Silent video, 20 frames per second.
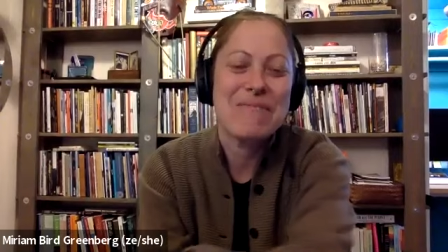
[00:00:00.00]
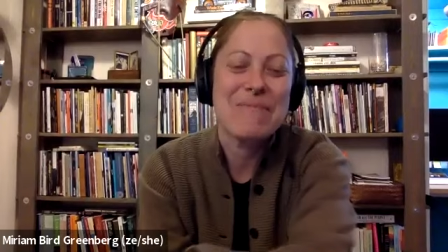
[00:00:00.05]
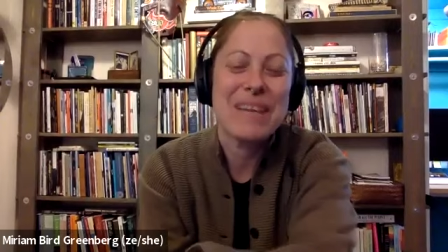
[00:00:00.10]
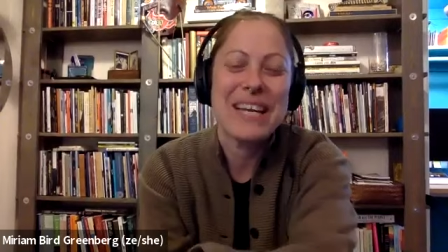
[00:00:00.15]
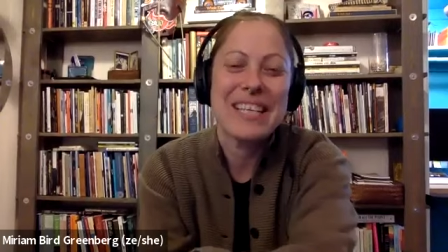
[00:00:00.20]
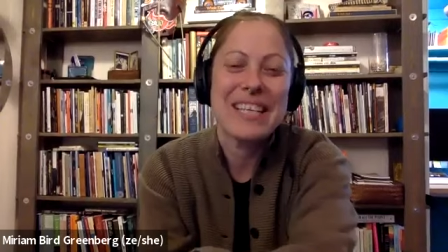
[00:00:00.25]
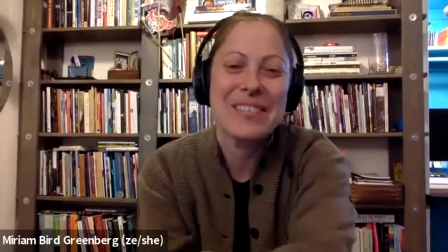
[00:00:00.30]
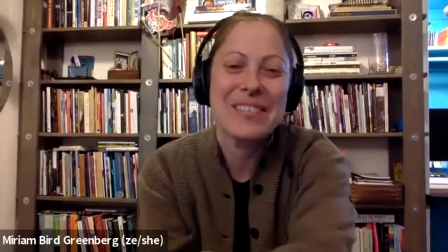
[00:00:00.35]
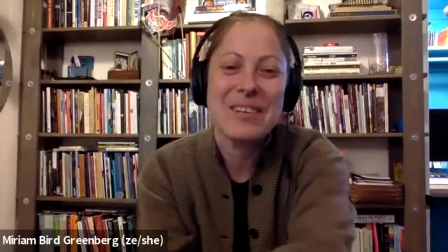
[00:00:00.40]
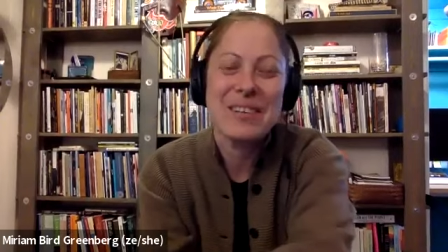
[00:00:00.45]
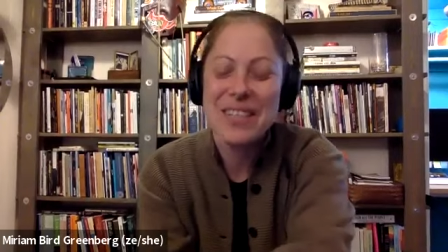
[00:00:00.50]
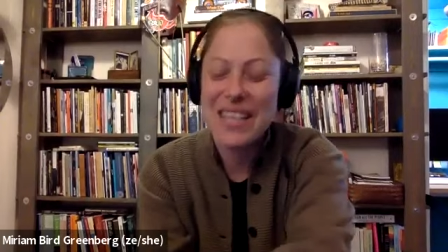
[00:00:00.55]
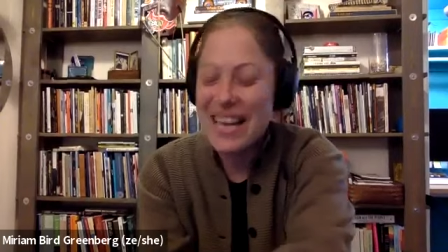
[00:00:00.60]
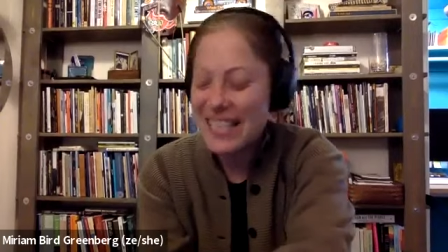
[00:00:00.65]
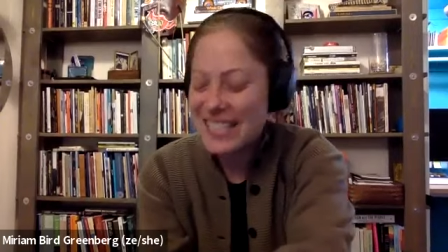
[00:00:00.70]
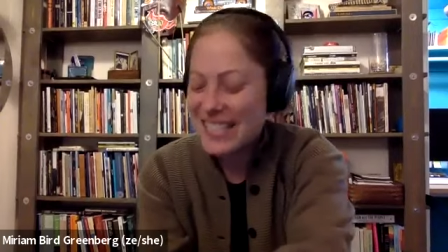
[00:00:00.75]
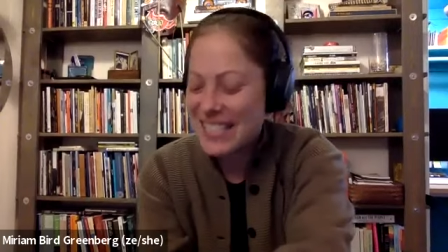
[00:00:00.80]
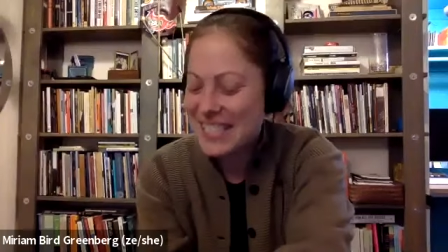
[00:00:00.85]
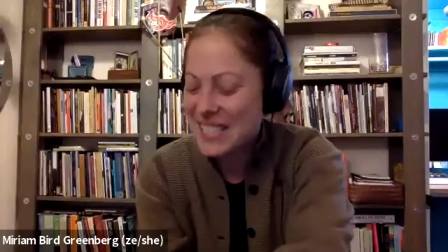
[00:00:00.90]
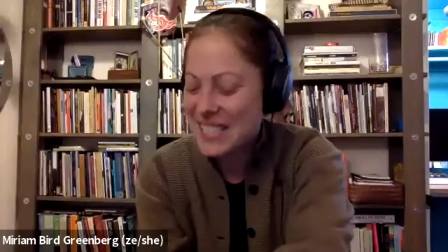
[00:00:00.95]
and my intro
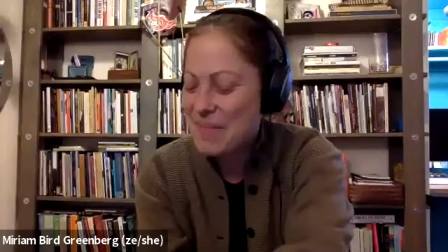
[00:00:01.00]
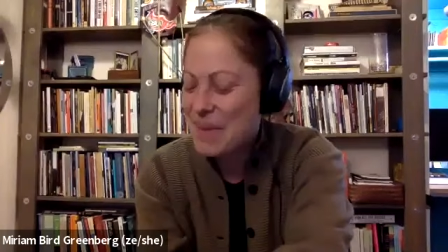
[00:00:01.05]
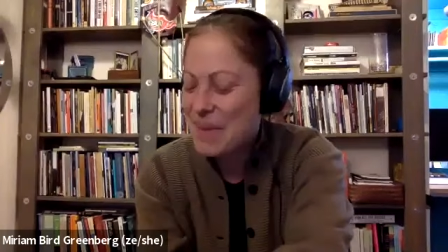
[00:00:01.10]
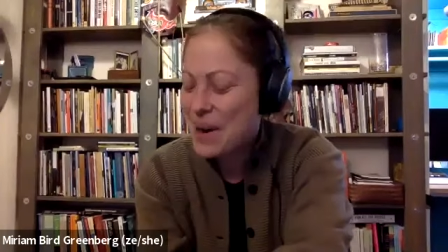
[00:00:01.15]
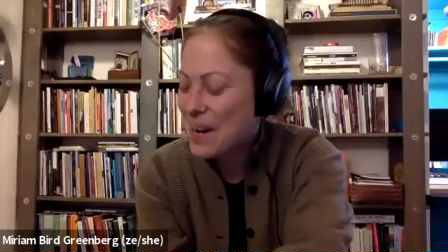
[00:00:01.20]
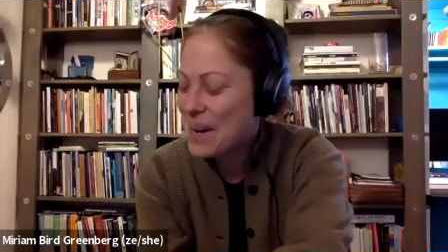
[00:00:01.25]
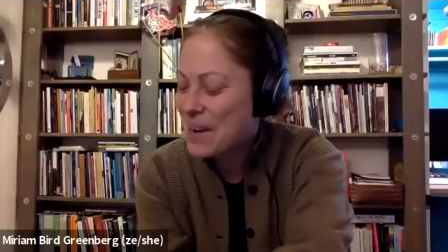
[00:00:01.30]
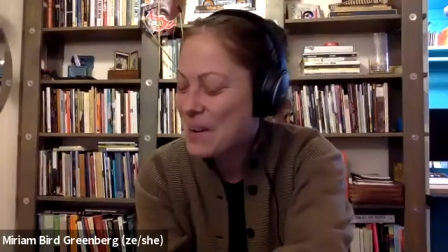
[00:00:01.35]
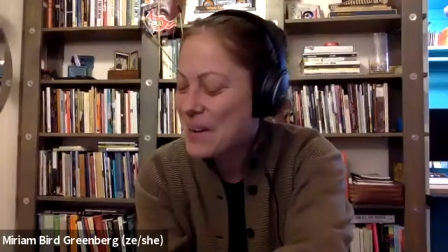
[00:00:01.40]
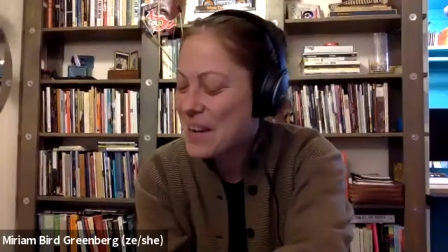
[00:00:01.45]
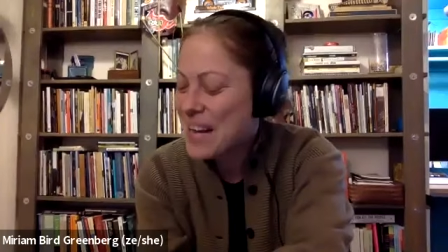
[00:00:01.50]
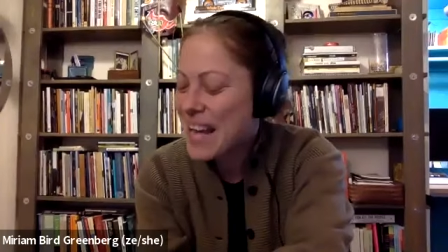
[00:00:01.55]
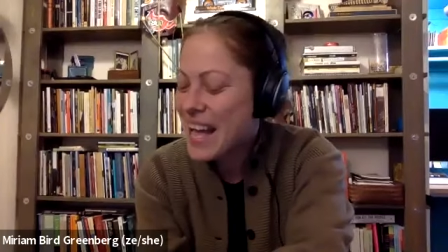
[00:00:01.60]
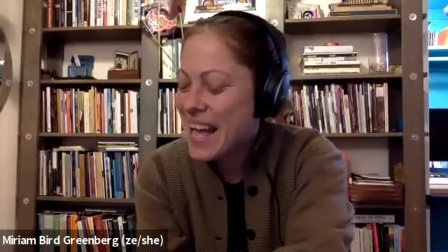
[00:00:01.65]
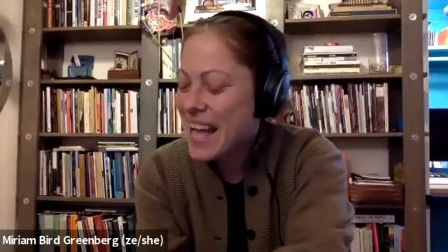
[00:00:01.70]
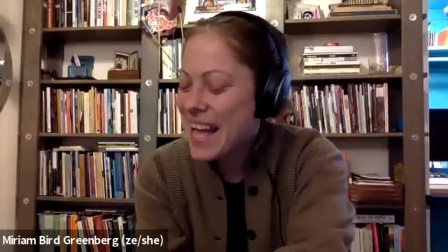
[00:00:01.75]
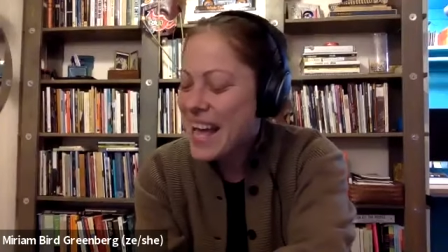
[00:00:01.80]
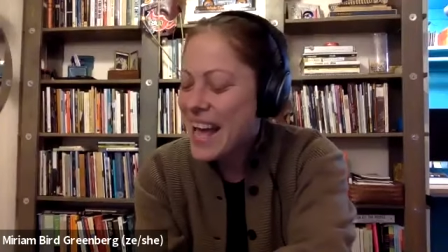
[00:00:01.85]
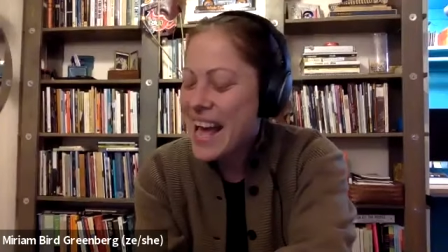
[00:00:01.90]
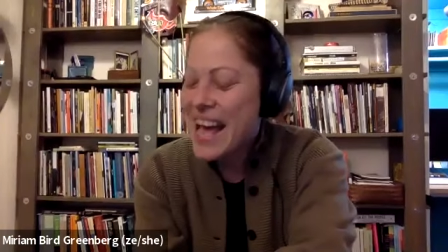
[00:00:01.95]
classes tomorrow,
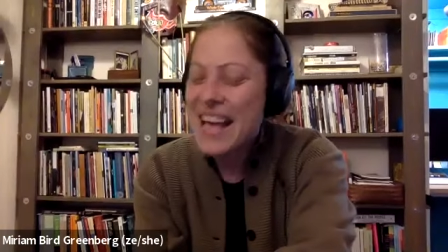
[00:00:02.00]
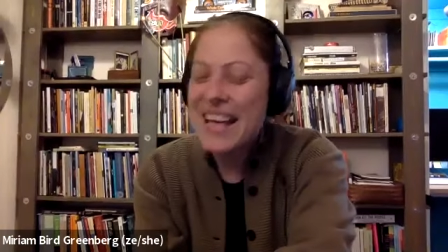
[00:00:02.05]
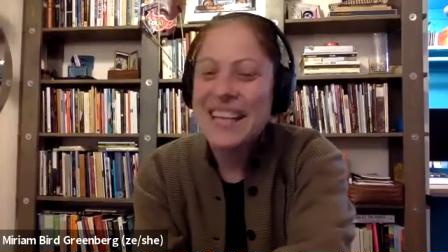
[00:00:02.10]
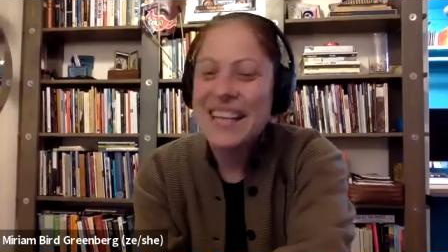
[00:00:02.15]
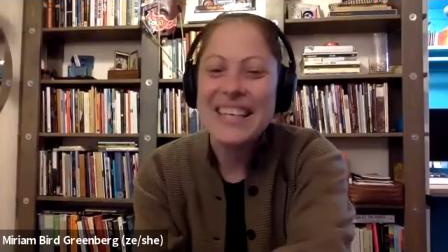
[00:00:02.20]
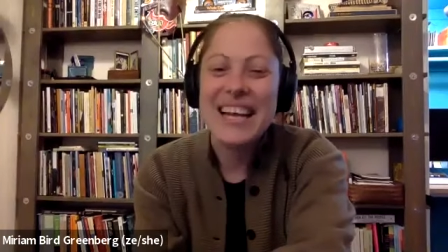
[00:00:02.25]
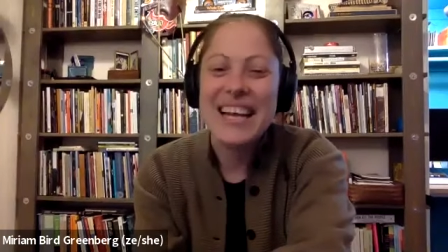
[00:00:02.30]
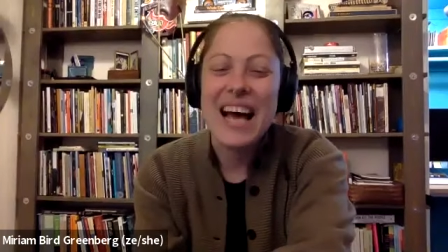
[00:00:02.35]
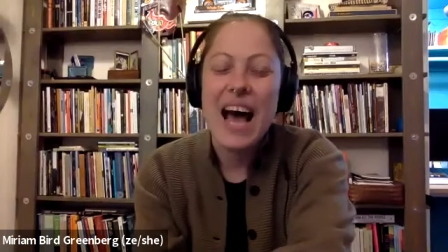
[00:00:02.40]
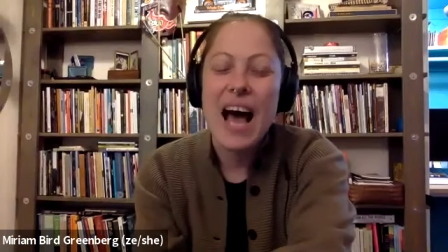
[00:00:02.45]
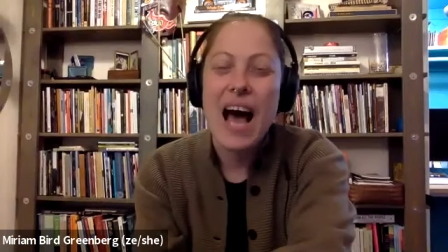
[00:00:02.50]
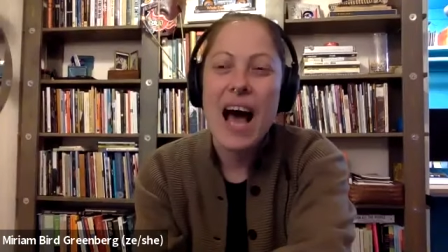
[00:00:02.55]
and